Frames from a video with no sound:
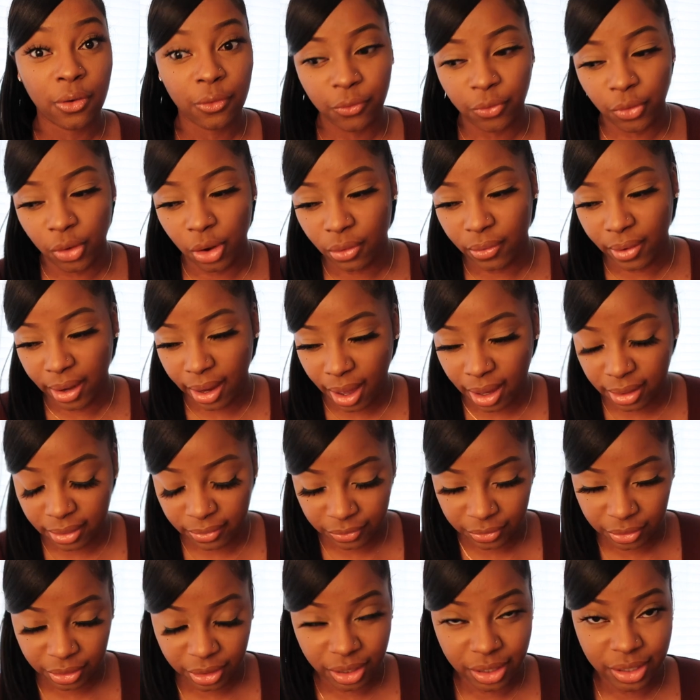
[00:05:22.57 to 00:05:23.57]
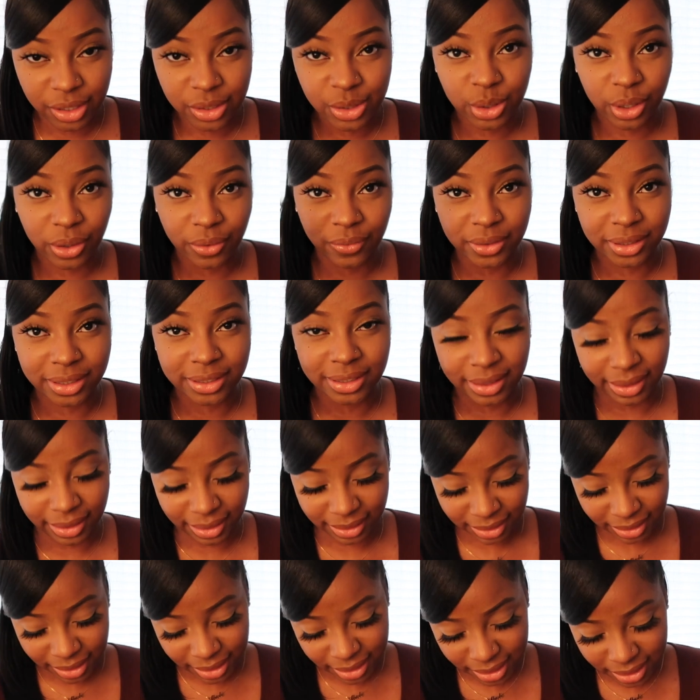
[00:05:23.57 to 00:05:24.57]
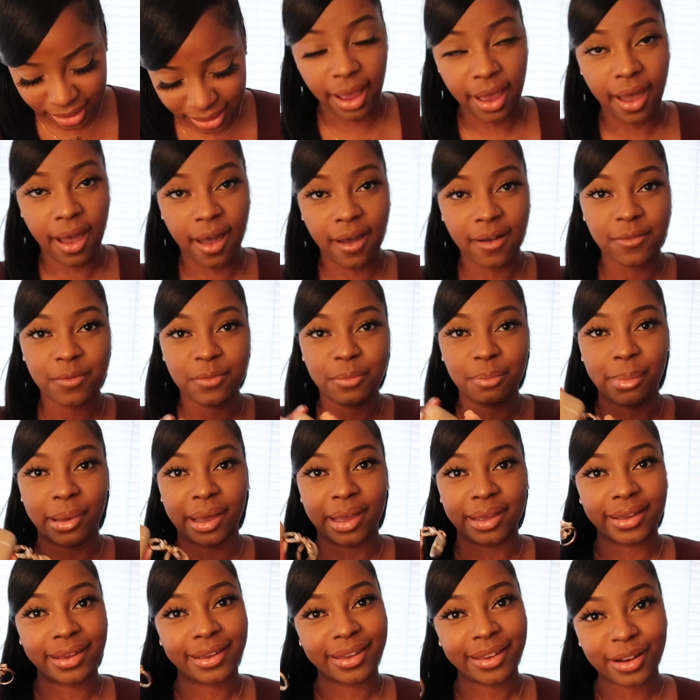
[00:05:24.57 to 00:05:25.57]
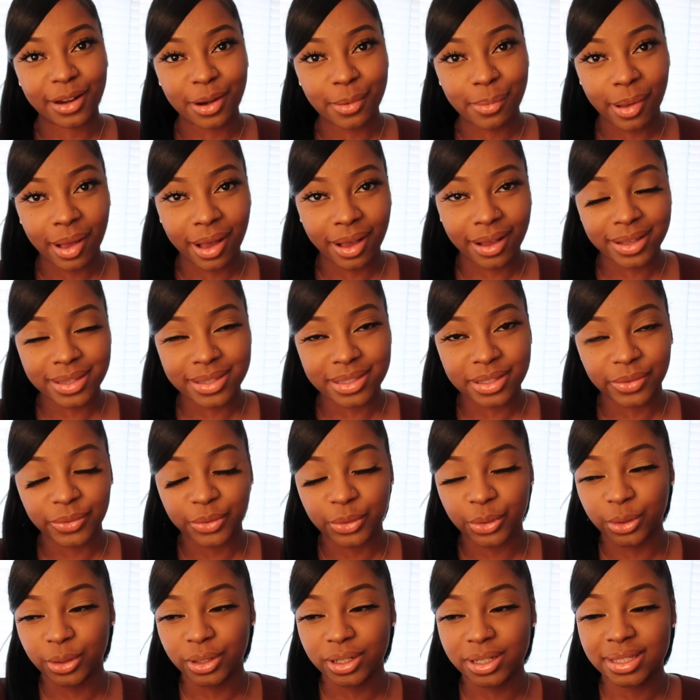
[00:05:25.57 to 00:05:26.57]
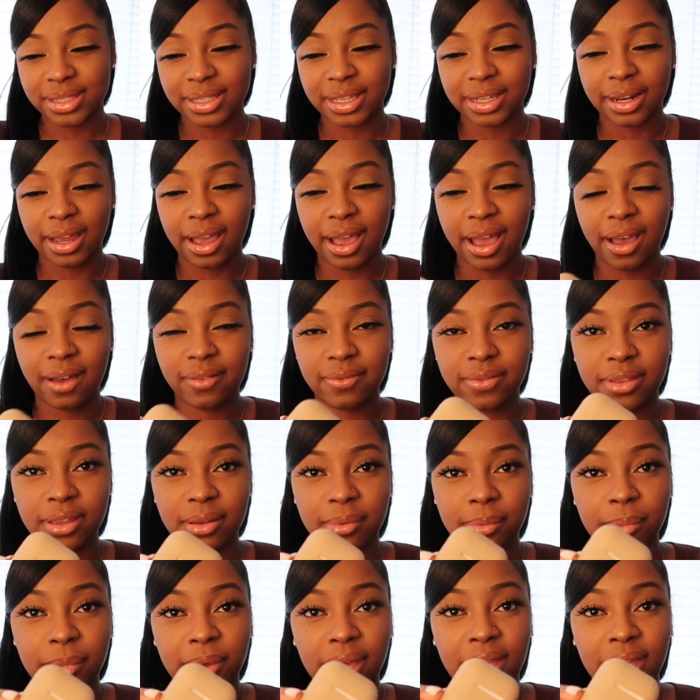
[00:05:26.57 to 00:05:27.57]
fall right out of your hair so I really like this I have my AirPods of course and I have them